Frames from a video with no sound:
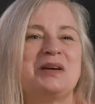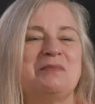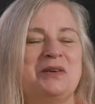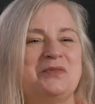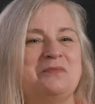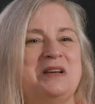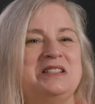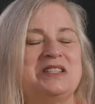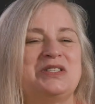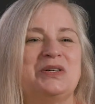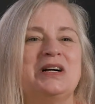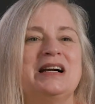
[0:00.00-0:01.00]
on my
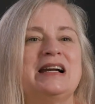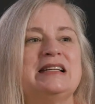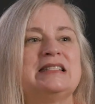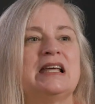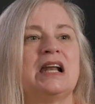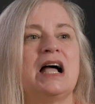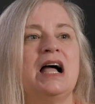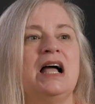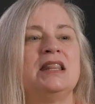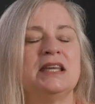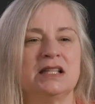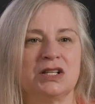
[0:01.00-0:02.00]
roommate's door, and I said,
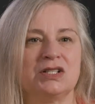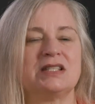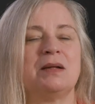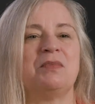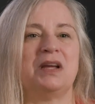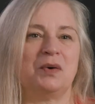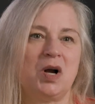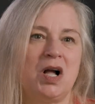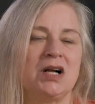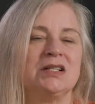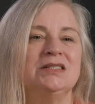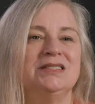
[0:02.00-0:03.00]
I think there's something
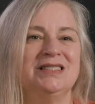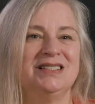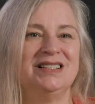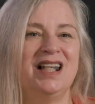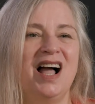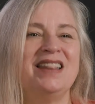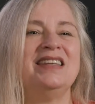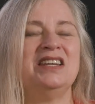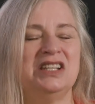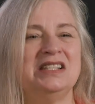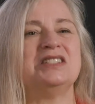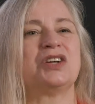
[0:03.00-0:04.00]
wrong. I
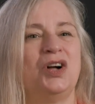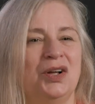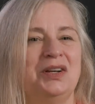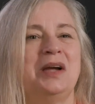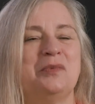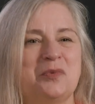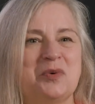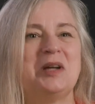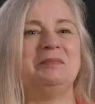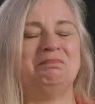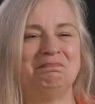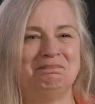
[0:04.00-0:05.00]
think you need to call 911.